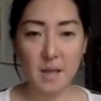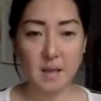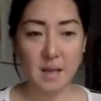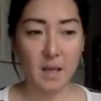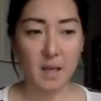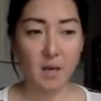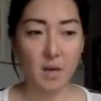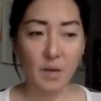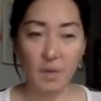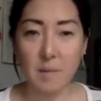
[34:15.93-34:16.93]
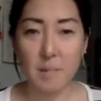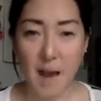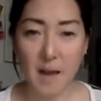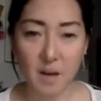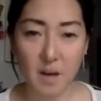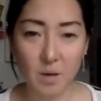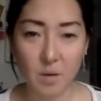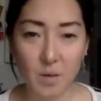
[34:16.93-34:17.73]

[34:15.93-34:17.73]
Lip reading: in like earthly matter,